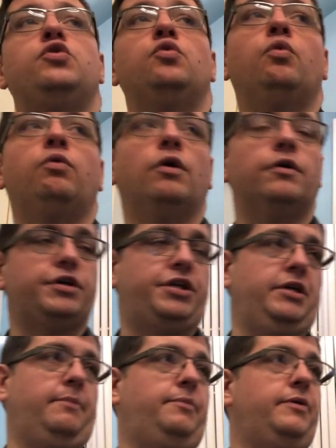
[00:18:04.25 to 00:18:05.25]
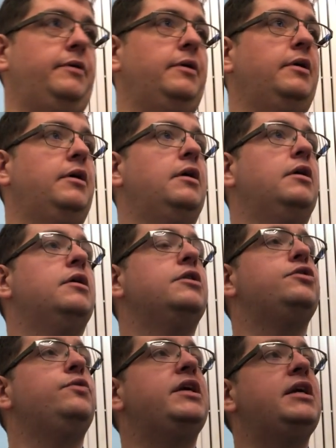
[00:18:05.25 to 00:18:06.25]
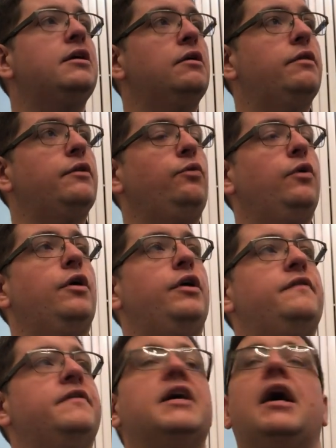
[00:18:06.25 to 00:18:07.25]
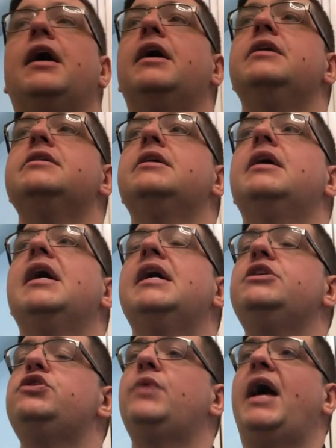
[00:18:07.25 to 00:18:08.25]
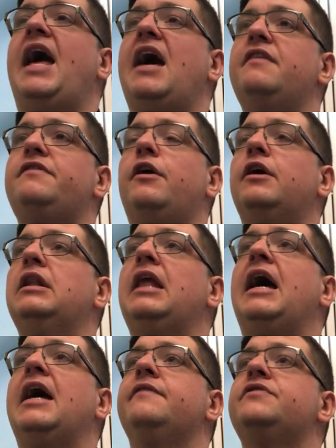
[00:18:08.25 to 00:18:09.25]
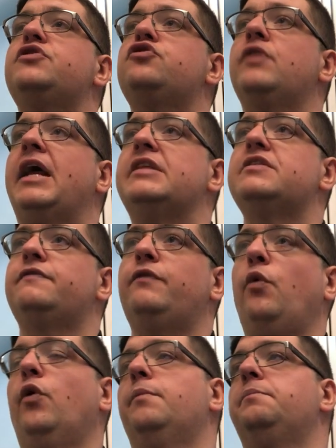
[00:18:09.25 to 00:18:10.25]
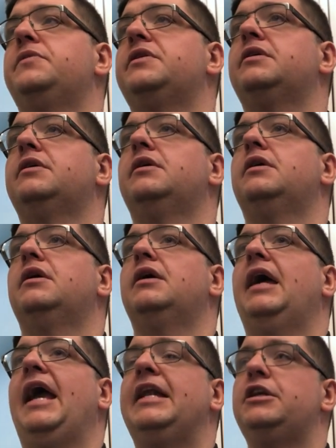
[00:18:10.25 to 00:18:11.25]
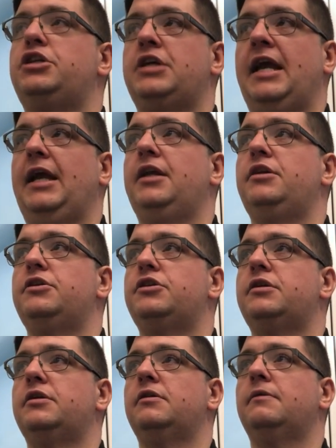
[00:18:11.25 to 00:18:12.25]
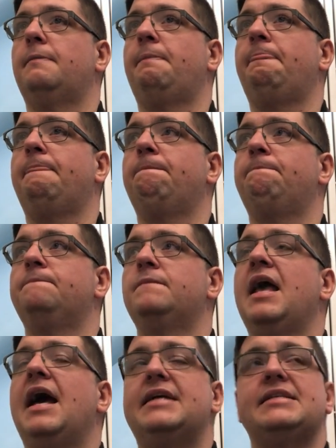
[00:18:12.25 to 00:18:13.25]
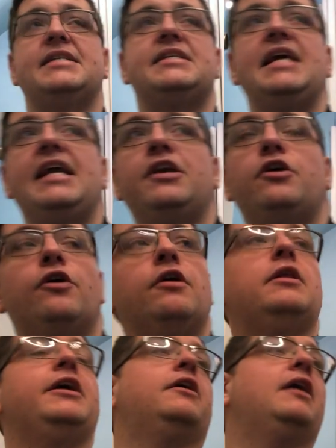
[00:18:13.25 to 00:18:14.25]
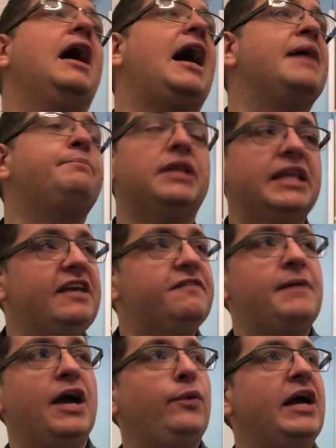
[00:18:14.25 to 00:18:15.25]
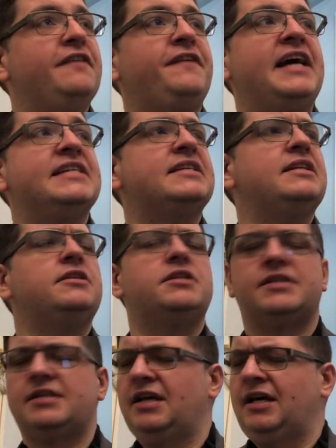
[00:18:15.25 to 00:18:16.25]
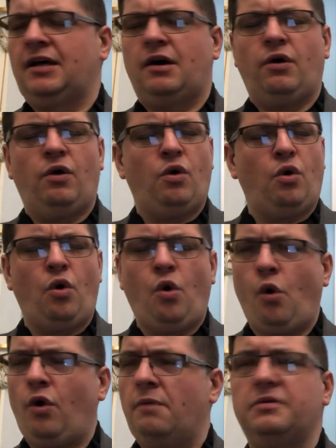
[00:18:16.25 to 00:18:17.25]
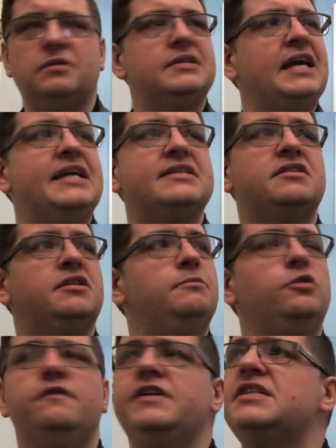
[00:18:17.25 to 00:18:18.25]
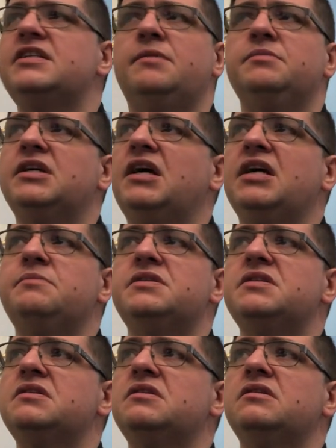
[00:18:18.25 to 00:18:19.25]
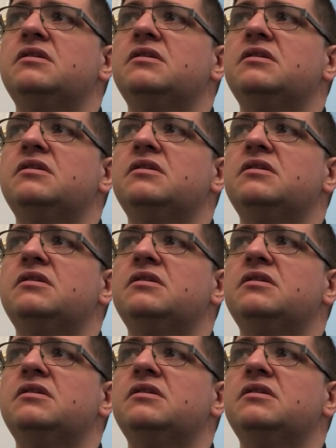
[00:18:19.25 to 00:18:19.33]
to worship, to hear the word of God, and to have our lives transformed and changed. As I stated earlier, I believe my wife has a, just a horrible taste in movies sometimes.